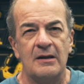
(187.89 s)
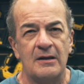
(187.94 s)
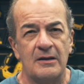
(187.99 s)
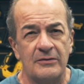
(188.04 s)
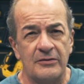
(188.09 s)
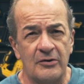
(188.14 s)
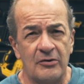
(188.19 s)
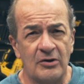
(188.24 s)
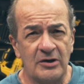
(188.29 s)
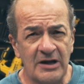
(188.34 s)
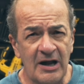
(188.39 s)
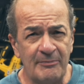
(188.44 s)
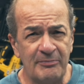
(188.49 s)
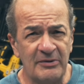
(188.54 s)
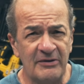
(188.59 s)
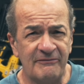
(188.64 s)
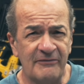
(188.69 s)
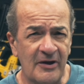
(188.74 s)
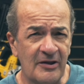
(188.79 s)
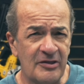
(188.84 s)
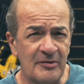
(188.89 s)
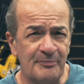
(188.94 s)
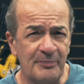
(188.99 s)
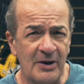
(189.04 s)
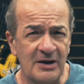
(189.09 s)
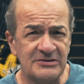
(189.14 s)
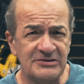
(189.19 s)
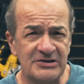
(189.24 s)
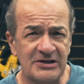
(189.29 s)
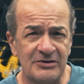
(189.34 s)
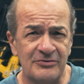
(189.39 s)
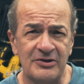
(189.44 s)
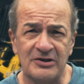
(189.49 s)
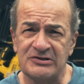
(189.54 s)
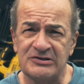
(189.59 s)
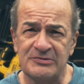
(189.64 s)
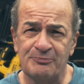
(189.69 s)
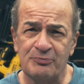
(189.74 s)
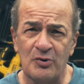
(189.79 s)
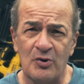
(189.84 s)
There are a couple of other parts here that
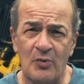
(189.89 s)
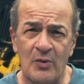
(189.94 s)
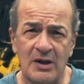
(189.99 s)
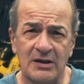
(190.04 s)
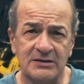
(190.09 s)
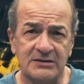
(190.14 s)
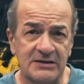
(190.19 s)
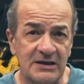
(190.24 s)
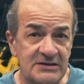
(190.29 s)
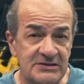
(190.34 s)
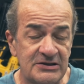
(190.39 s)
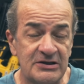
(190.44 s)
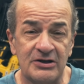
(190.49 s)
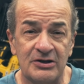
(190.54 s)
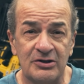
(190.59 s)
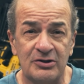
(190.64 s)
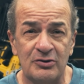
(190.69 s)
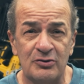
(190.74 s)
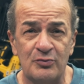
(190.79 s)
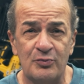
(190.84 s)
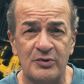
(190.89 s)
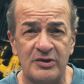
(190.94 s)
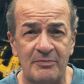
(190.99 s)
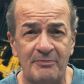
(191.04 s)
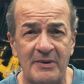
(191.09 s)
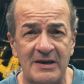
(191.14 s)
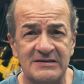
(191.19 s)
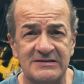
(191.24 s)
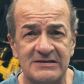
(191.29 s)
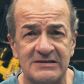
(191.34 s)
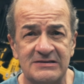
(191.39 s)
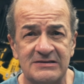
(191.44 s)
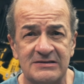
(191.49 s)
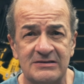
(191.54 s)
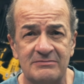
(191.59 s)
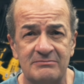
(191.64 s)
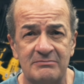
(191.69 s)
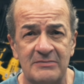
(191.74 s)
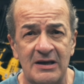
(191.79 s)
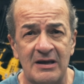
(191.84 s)
SpringWell doesn't include with the base
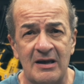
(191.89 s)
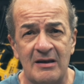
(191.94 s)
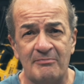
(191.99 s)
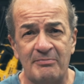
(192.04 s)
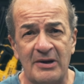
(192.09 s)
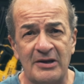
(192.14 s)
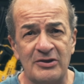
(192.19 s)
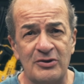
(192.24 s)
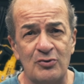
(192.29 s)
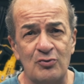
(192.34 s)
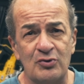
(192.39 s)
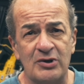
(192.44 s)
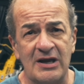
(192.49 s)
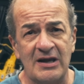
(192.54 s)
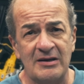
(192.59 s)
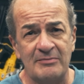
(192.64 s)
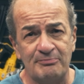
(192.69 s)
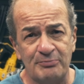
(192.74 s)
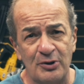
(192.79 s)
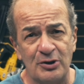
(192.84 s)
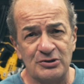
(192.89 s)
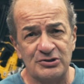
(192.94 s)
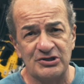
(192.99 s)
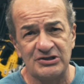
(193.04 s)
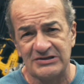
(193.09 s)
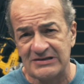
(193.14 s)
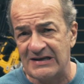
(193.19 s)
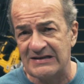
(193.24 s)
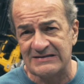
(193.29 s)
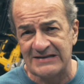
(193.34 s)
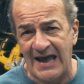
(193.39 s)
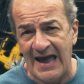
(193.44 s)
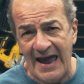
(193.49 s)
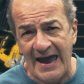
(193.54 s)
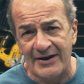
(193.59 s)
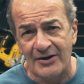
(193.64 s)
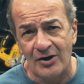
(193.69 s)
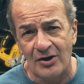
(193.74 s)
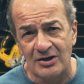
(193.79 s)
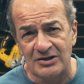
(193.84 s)
system, but you can purchase as
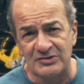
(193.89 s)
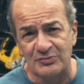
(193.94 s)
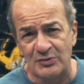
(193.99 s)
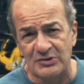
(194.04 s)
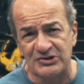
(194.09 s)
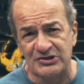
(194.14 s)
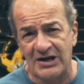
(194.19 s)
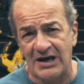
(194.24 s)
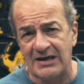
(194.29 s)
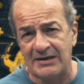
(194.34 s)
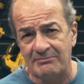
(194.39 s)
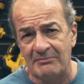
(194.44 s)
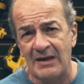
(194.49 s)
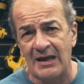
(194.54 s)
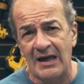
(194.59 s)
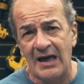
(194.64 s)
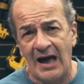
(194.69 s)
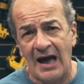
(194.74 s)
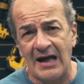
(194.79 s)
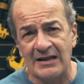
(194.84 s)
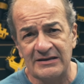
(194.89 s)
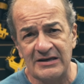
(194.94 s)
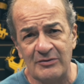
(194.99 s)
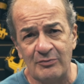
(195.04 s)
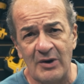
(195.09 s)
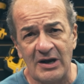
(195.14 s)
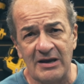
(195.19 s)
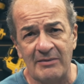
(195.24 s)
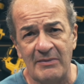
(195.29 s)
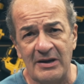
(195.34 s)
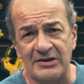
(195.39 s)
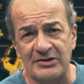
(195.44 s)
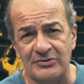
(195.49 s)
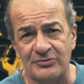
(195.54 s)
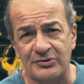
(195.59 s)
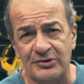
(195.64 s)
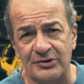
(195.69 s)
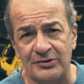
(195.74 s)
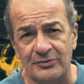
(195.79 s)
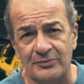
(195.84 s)
add-ons, which I highly recommend you
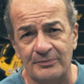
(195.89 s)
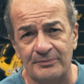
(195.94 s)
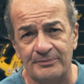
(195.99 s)
do.